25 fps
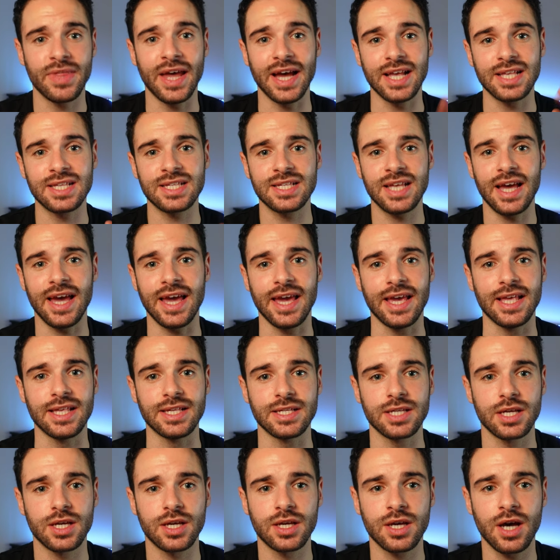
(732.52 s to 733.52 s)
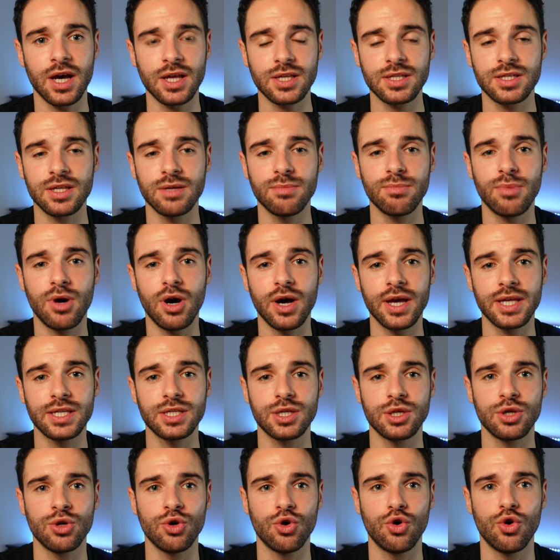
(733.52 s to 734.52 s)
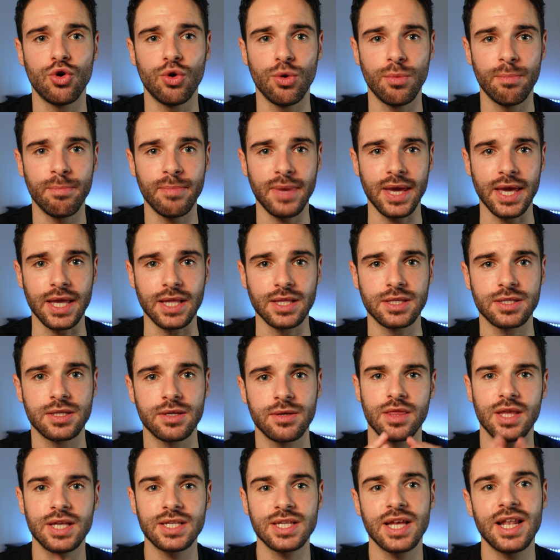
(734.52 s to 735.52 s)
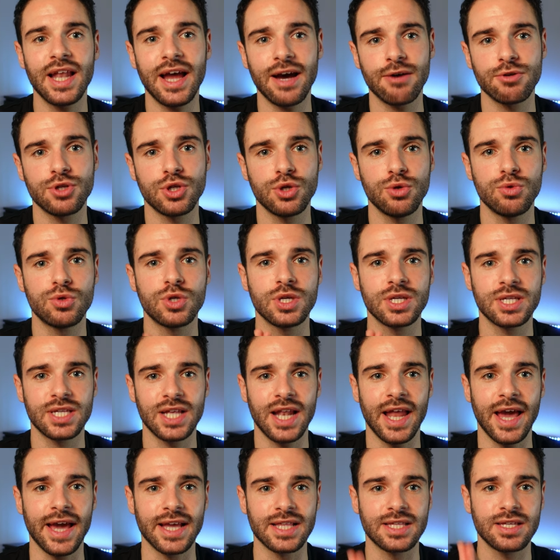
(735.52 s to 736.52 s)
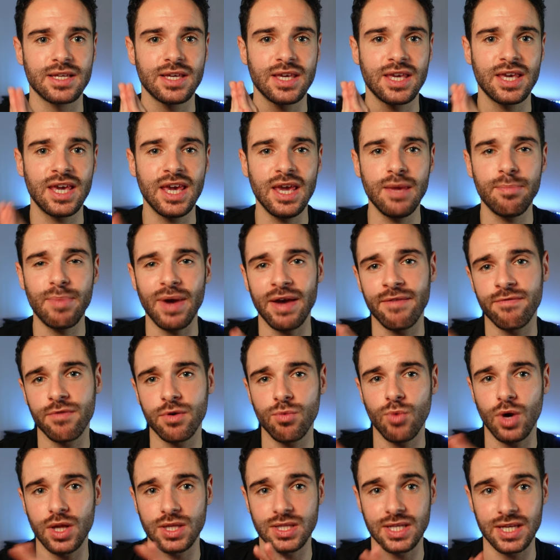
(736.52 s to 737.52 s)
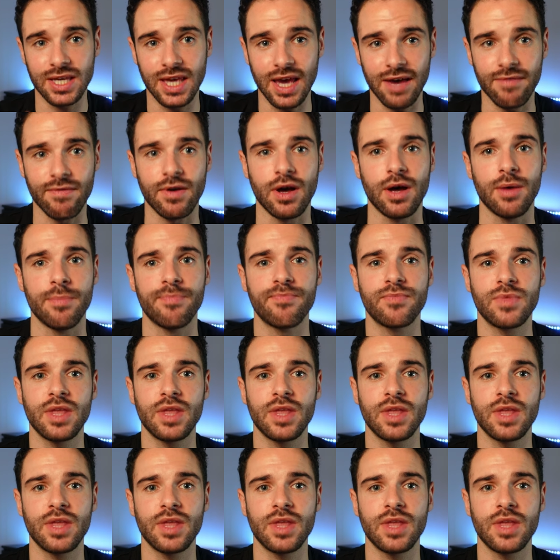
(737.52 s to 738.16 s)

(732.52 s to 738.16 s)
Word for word: that says customize your meet." This allows you to select keep everyone together.